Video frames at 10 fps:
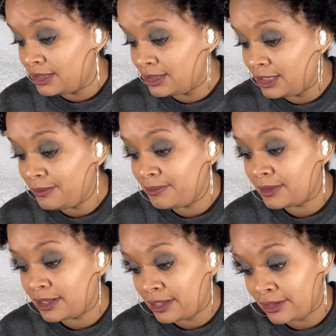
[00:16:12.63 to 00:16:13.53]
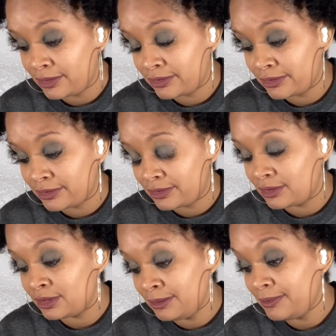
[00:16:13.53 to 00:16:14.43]
Dip
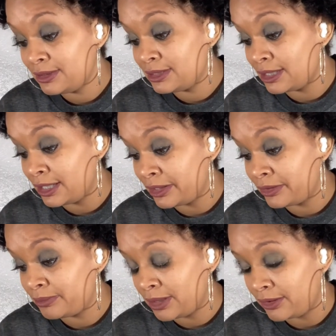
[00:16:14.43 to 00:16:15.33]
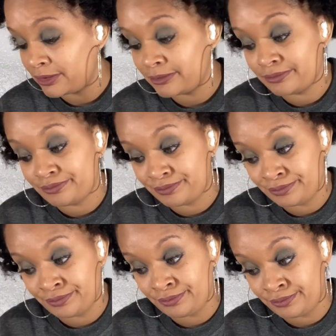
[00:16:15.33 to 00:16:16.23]
into color powder.
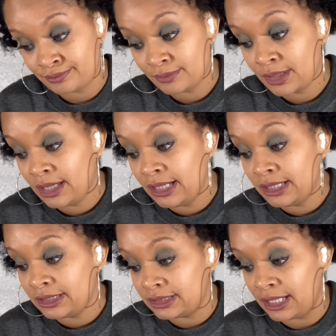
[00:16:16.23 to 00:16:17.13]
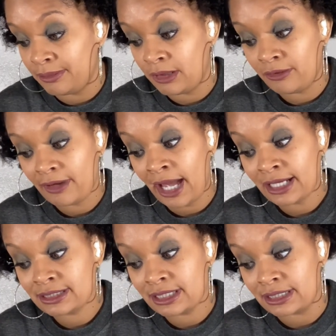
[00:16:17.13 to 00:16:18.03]
Tap off
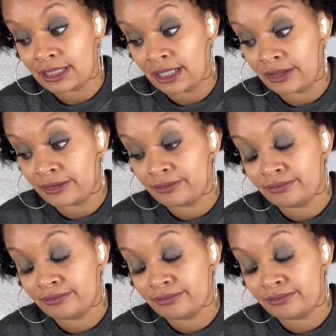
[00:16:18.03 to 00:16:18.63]
access color.